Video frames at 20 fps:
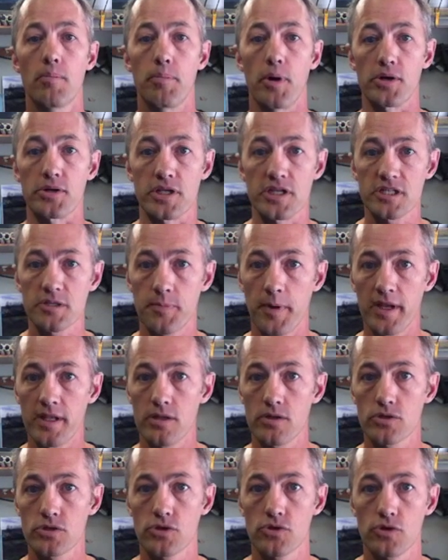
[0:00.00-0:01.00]
Participate in
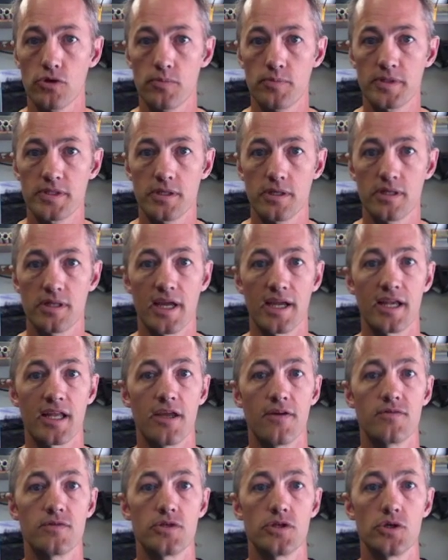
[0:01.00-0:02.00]
those groups. That
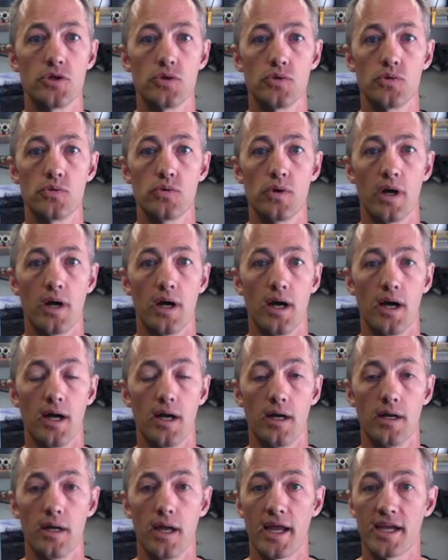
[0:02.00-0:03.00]
gives you
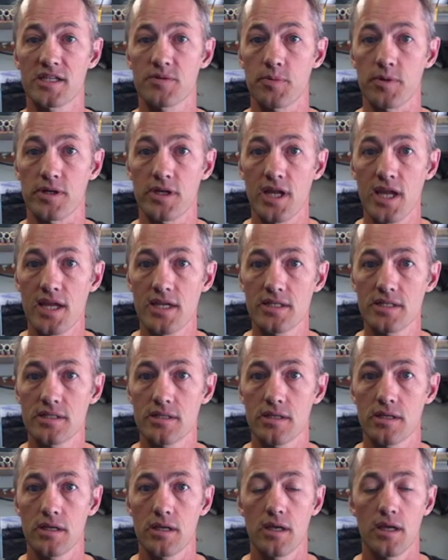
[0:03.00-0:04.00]

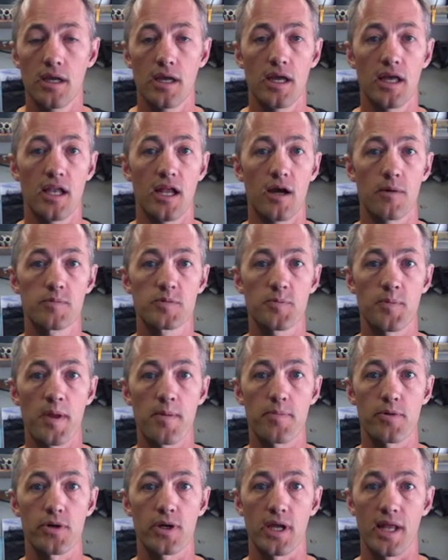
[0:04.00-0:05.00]
expertise. It helps
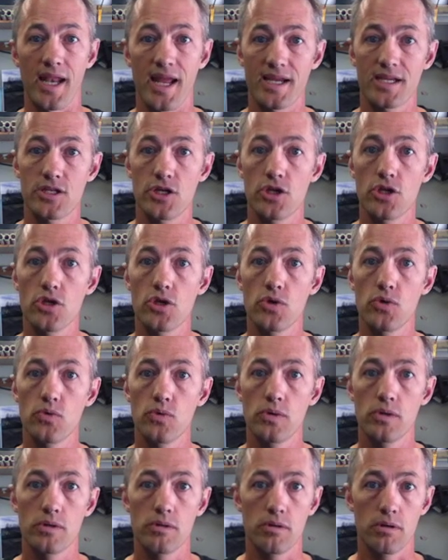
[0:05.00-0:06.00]
people connect to
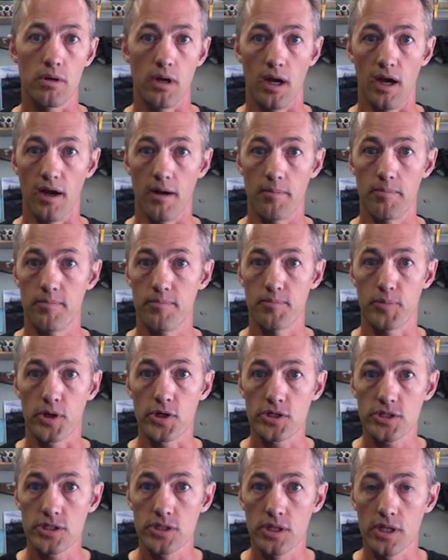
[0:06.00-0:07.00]
you
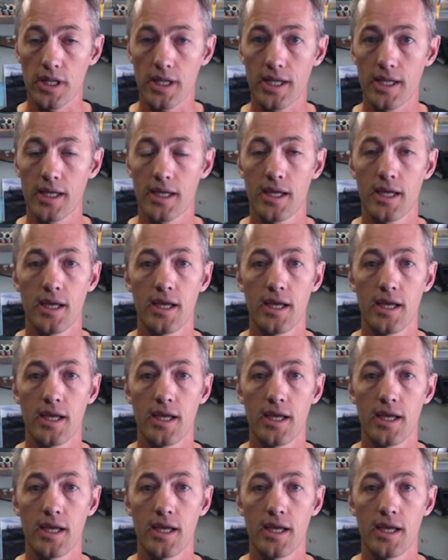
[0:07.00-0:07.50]
personally.